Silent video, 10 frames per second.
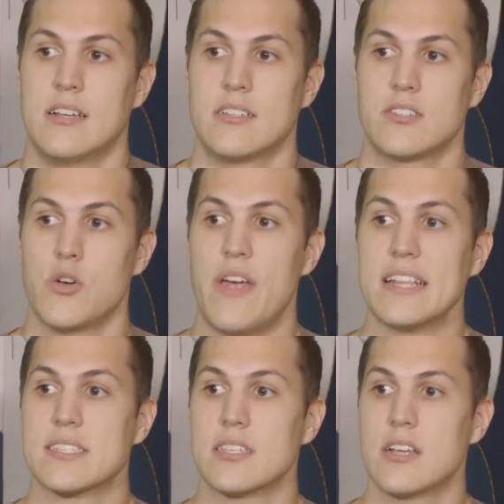So
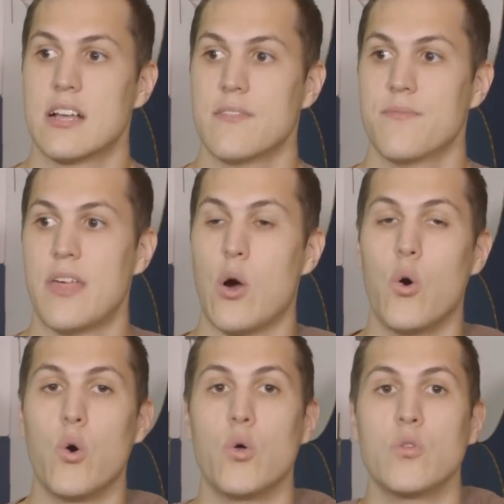that's the
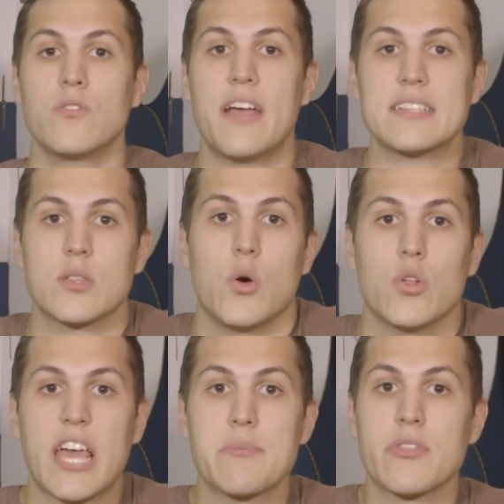whole
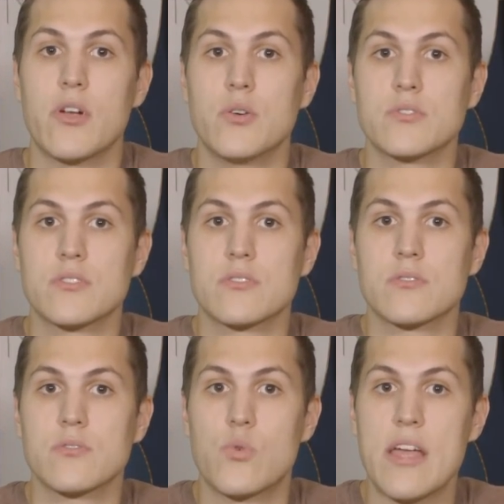Game of
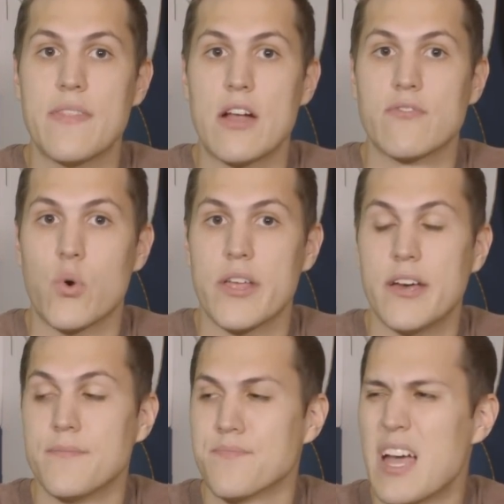Thrones right there for you.
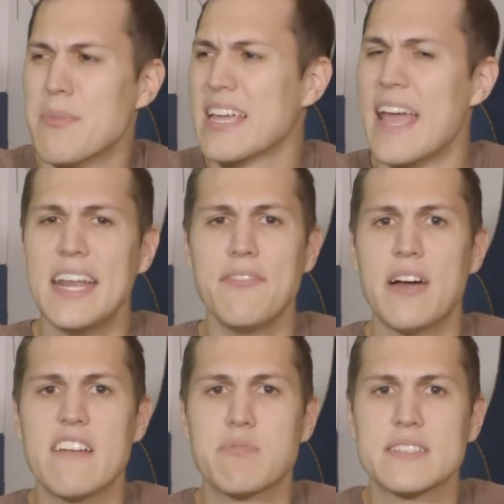I'm like
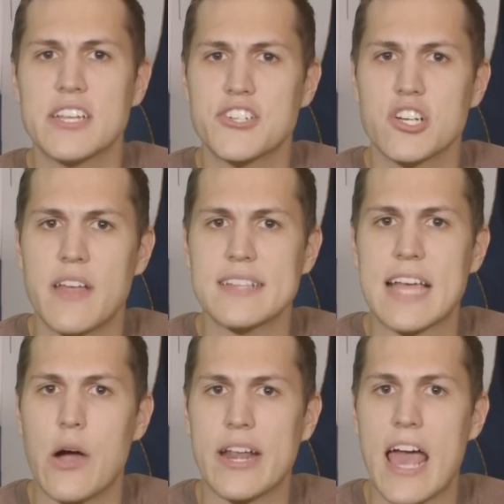85% sure that's how it